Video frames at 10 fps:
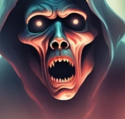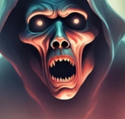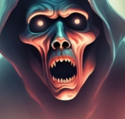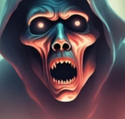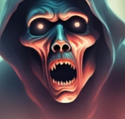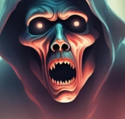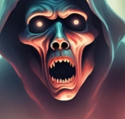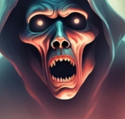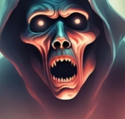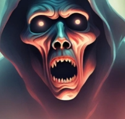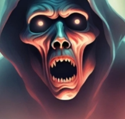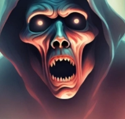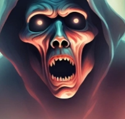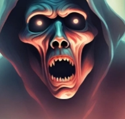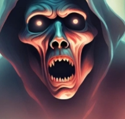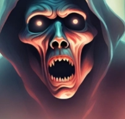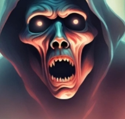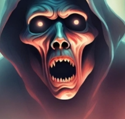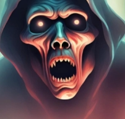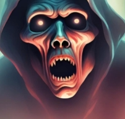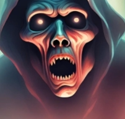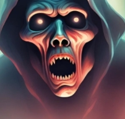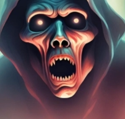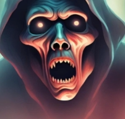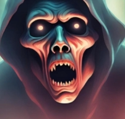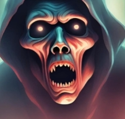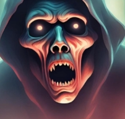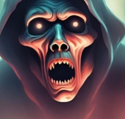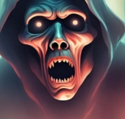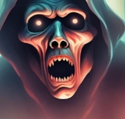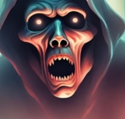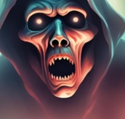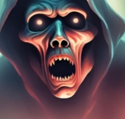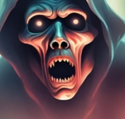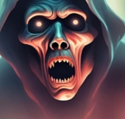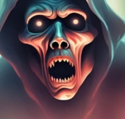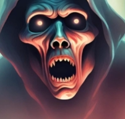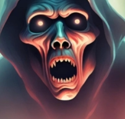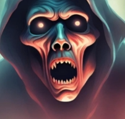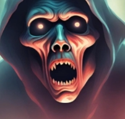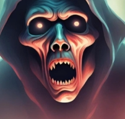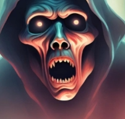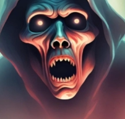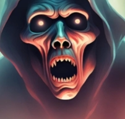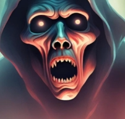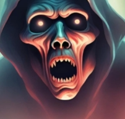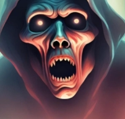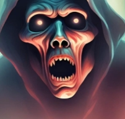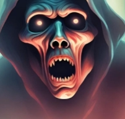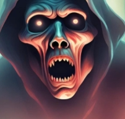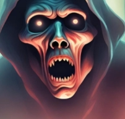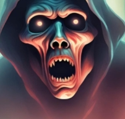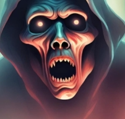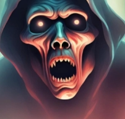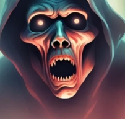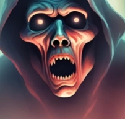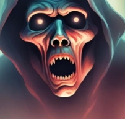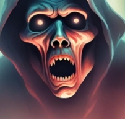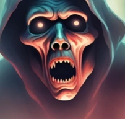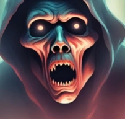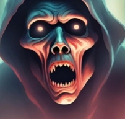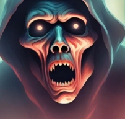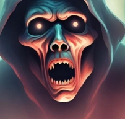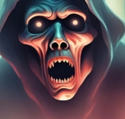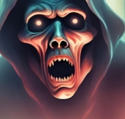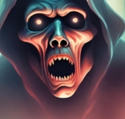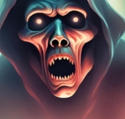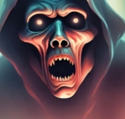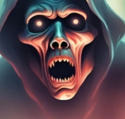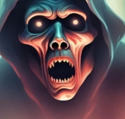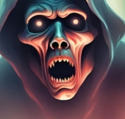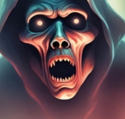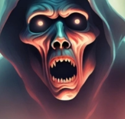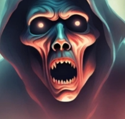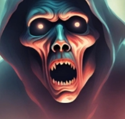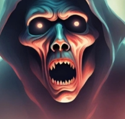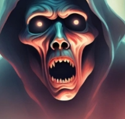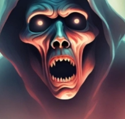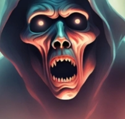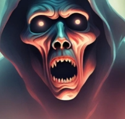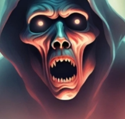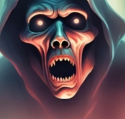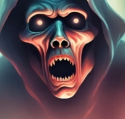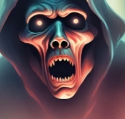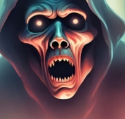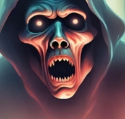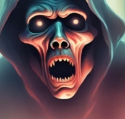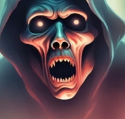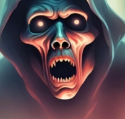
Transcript: I am their priest and master. Yet, when I sought to save the girl, they forced me into this cabin and set a man to watch me until the sacrifice is over.